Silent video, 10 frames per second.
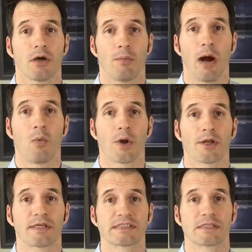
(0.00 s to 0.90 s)
about what
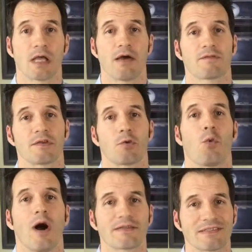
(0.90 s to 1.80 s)
it is in life that you're
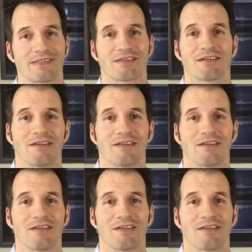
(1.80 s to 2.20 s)
wanting,